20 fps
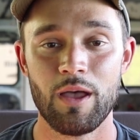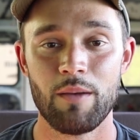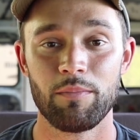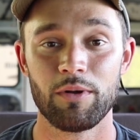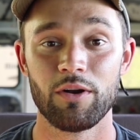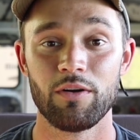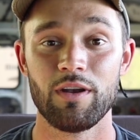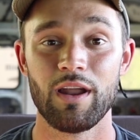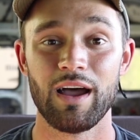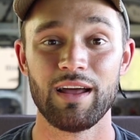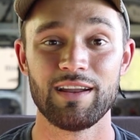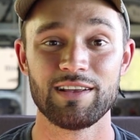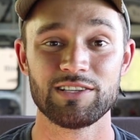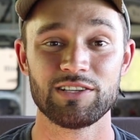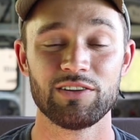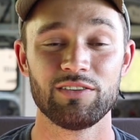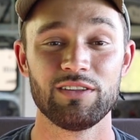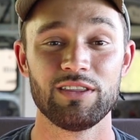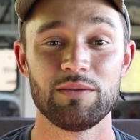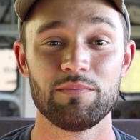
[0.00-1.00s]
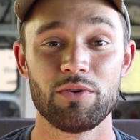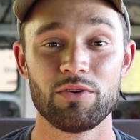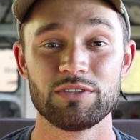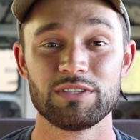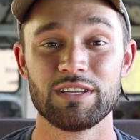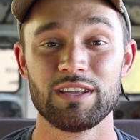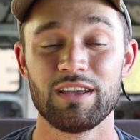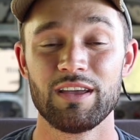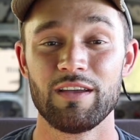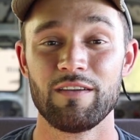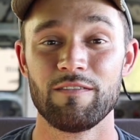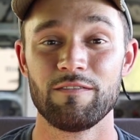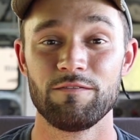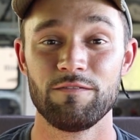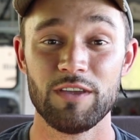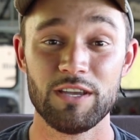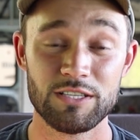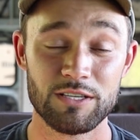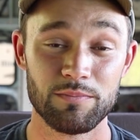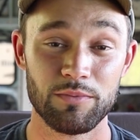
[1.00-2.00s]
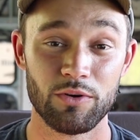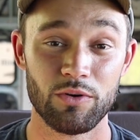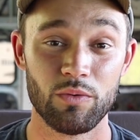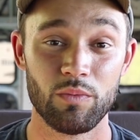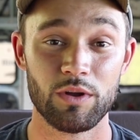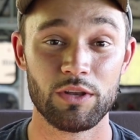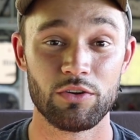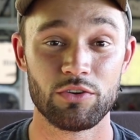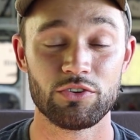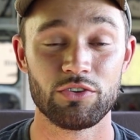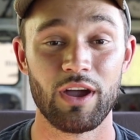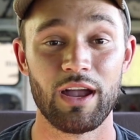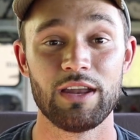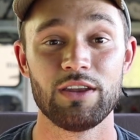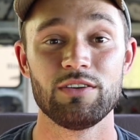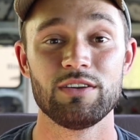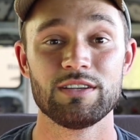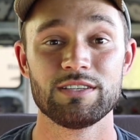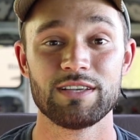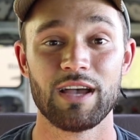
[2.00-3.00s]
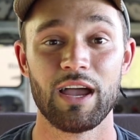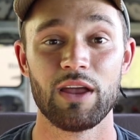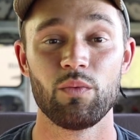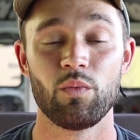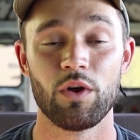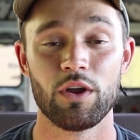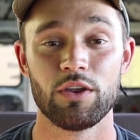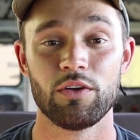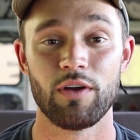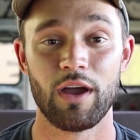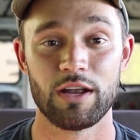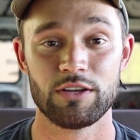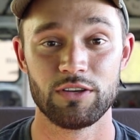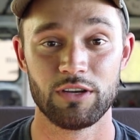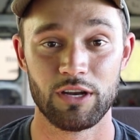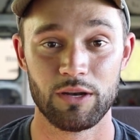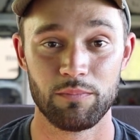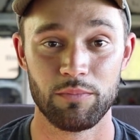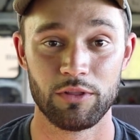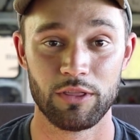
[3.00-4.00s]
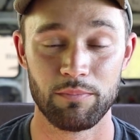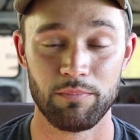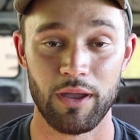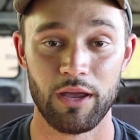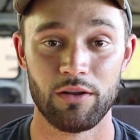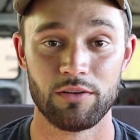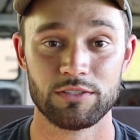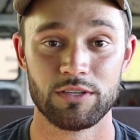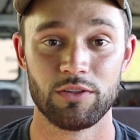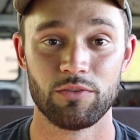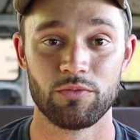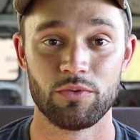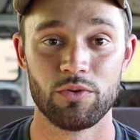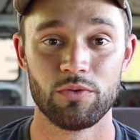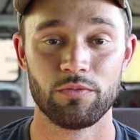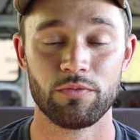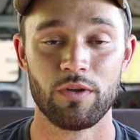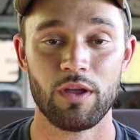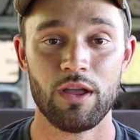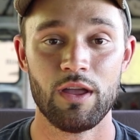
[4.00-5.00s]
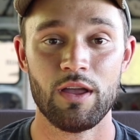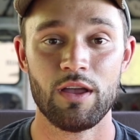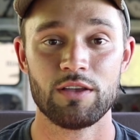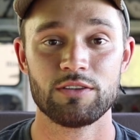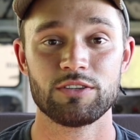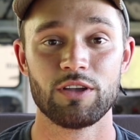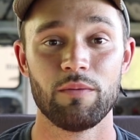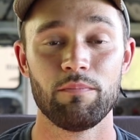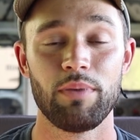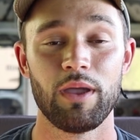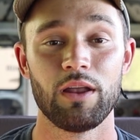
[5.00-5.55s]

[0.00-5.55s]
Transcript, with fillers: but are not necessarily the most feasible when you're trying to design where you're actually going to put the panels on the roof. Some